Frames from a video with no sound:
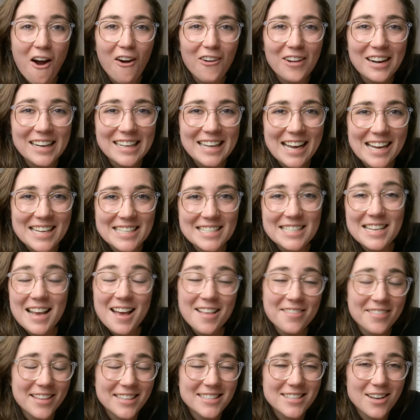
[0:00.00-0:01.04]
All right, guys,
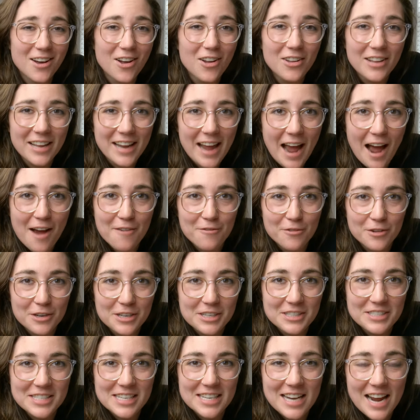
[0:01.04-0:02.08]
that's all I have for
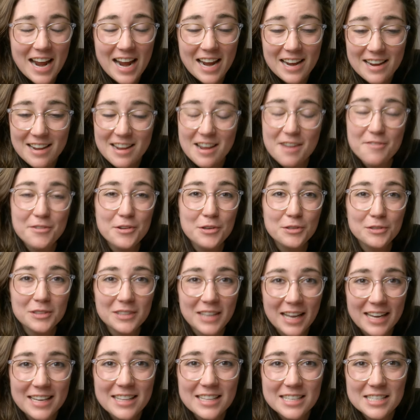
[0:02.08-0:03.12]
you today. If you
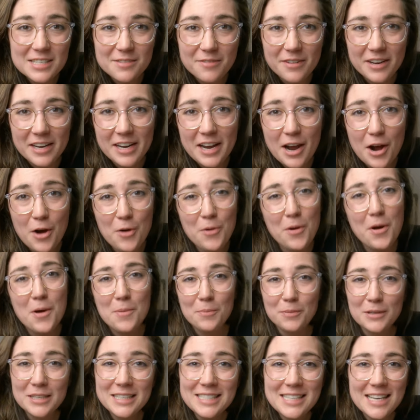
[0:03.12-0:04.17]
like this video,
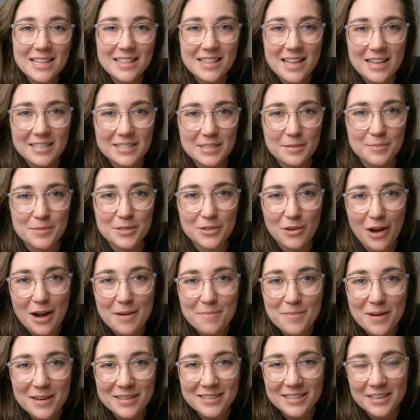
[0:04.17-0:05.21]
please hit that
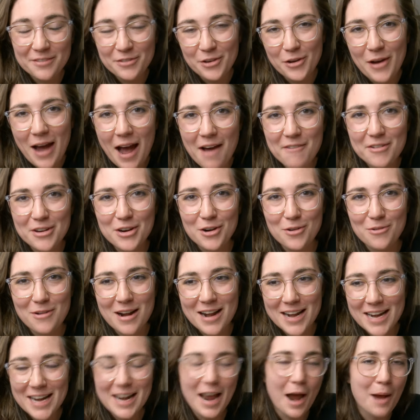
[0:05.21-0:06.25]
subscribe button if you haven't
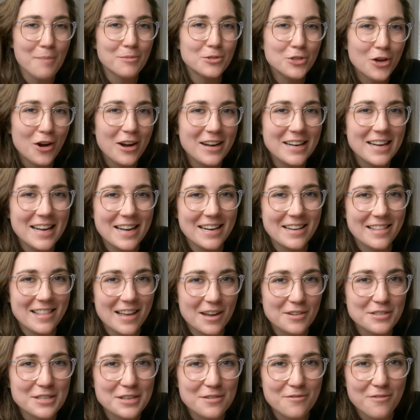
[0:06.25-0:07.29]
already. I'm trying to hit
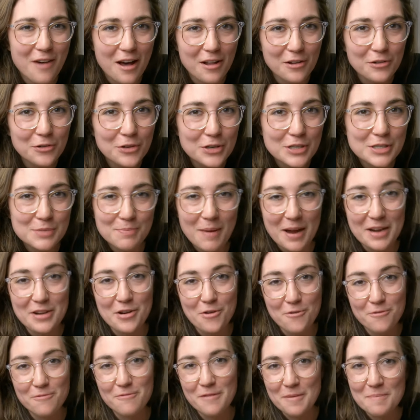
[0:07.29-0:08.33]
1,000 followers by
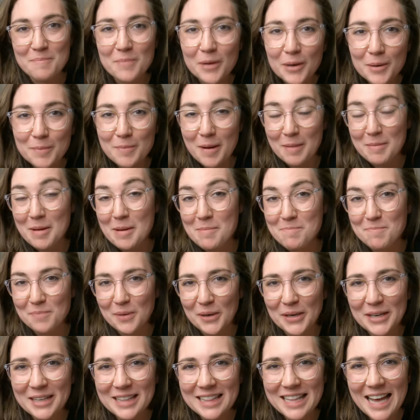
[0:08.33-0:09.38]
November, by my
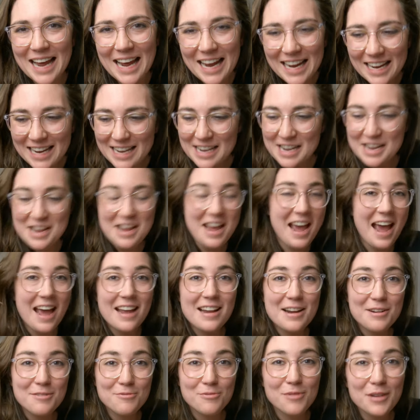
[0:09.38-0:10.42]
birthday,
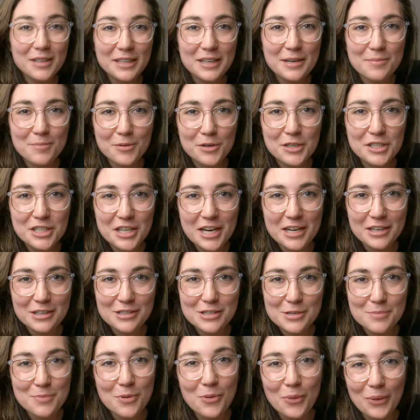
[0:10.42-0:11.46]
and I'd really appreciate your
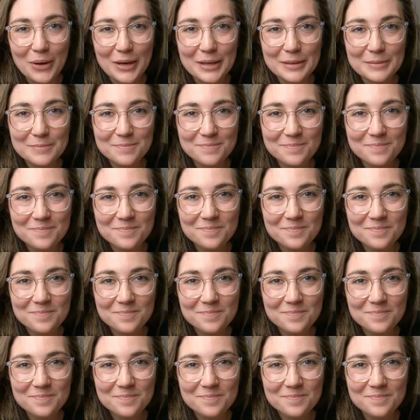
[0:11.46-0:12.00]
support.